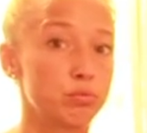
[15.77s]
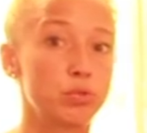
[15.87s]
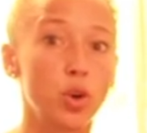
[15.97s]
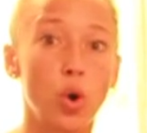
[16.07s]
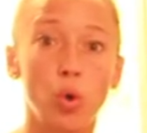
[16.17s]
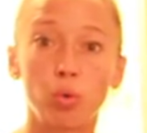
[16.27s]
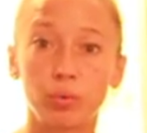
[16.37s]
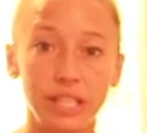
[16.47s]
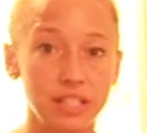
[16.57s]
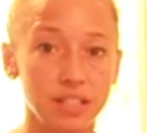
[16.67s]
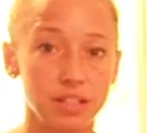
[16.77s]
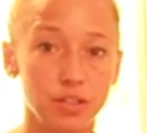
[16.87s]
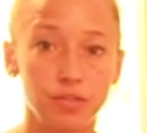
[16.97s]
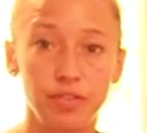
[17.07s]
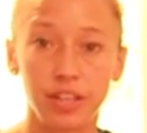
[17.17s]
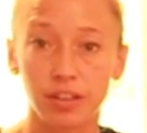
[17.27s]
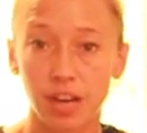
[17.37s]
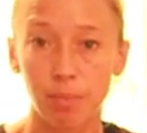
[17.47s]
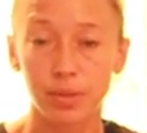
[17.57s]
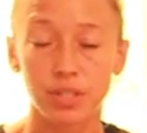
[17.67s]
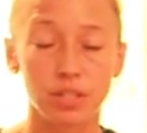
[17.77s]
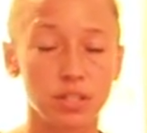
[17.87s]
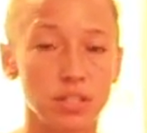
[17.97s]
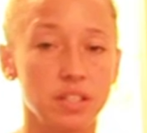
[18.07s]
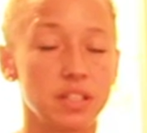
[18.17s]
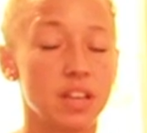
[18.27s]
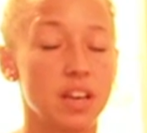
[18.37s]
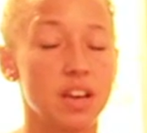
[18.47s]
goal reasons, figure competitions,